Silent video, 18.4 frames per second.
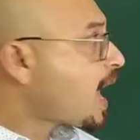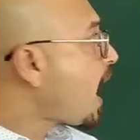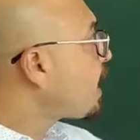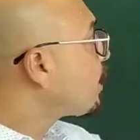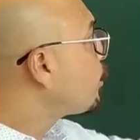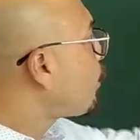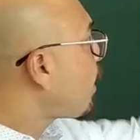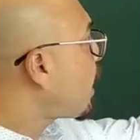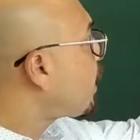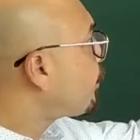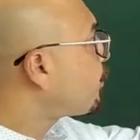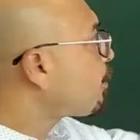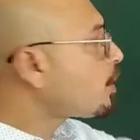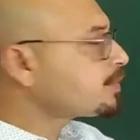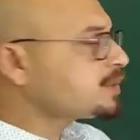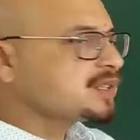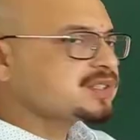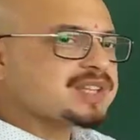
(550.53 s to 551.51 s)
And where
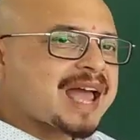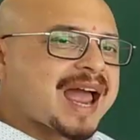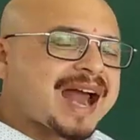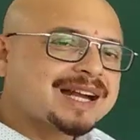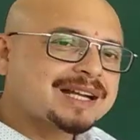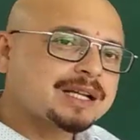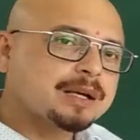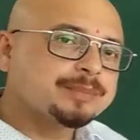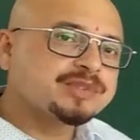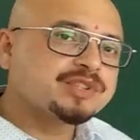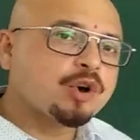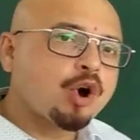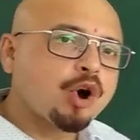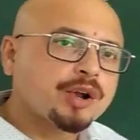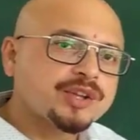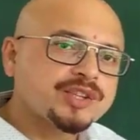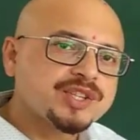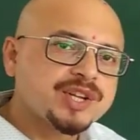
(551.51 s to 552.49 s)
from these atoms
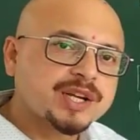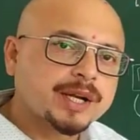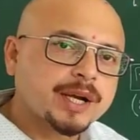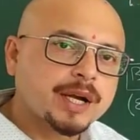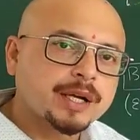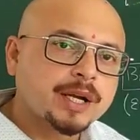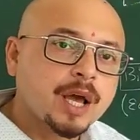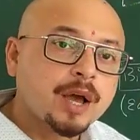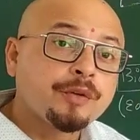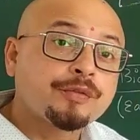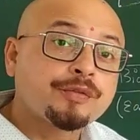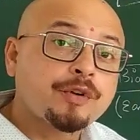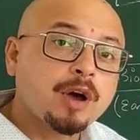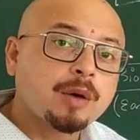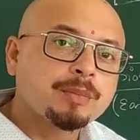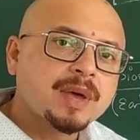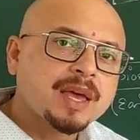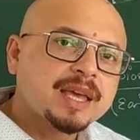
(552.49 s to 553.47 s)
originated?
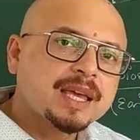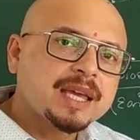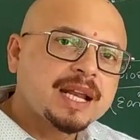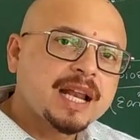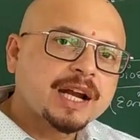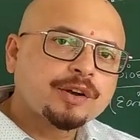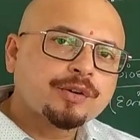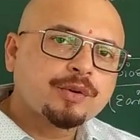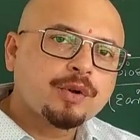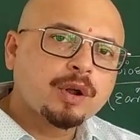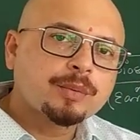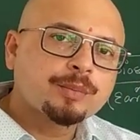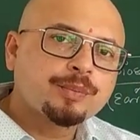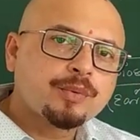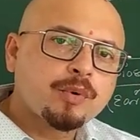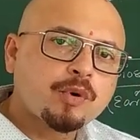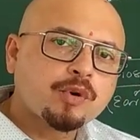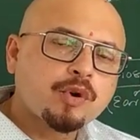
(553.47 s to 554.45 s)
From
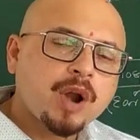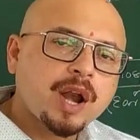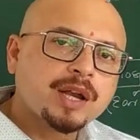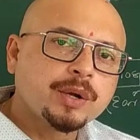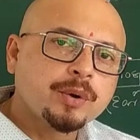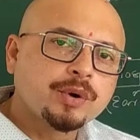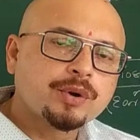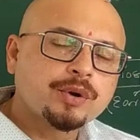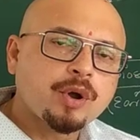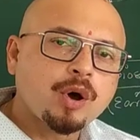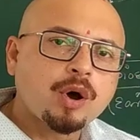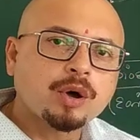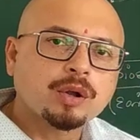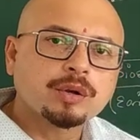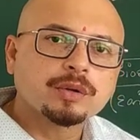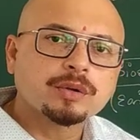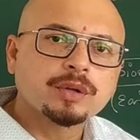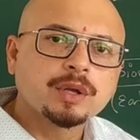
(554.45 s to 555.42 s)
electron, proton, and
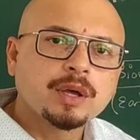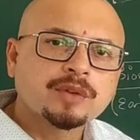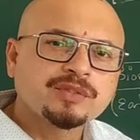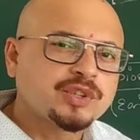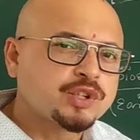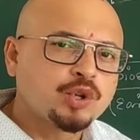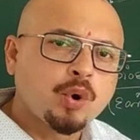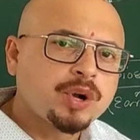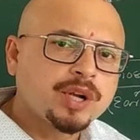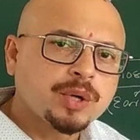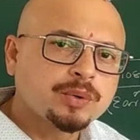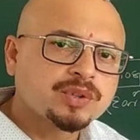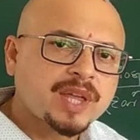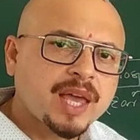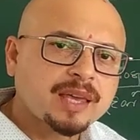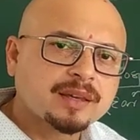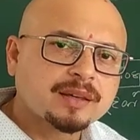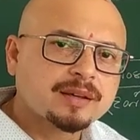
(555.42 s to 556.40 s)
neutron. So don't you
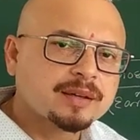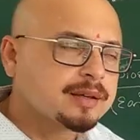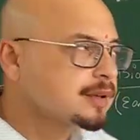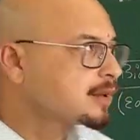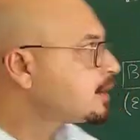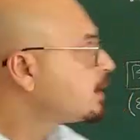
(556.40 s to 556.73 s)
think